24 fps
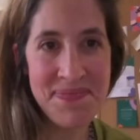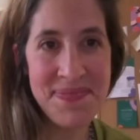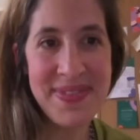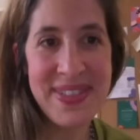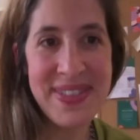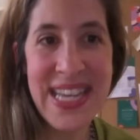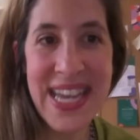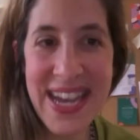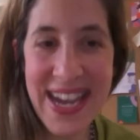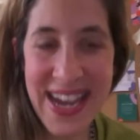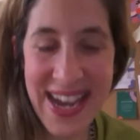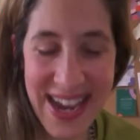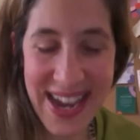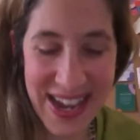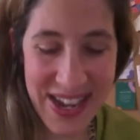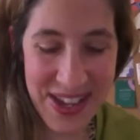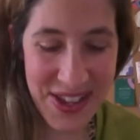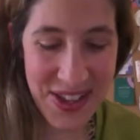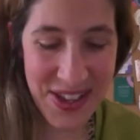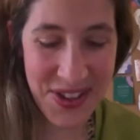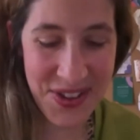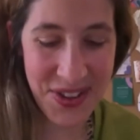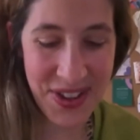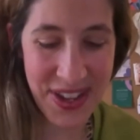Yeah,
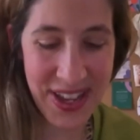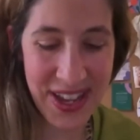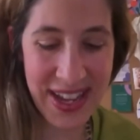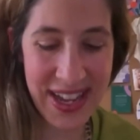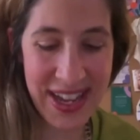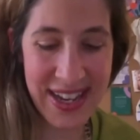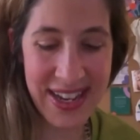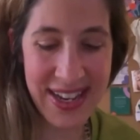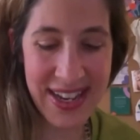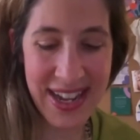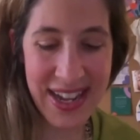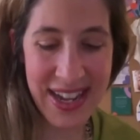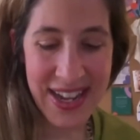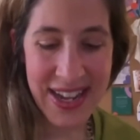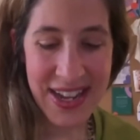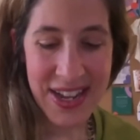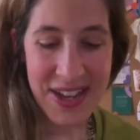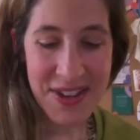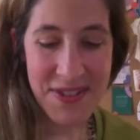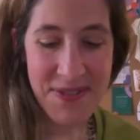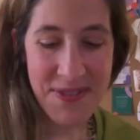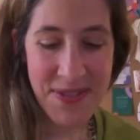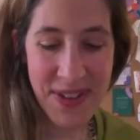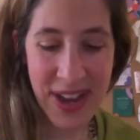you can
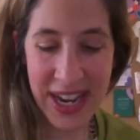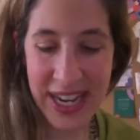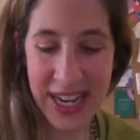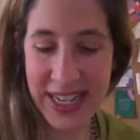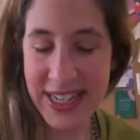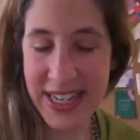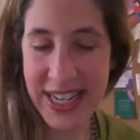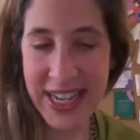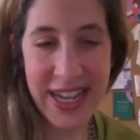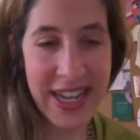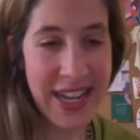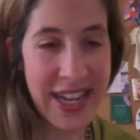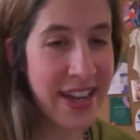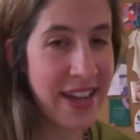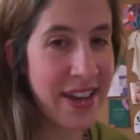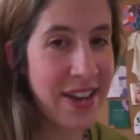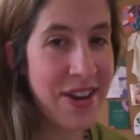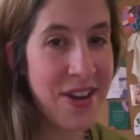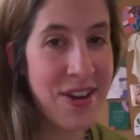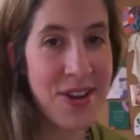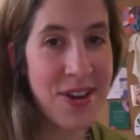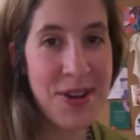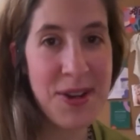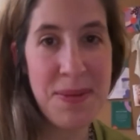find it
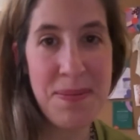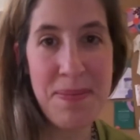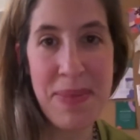on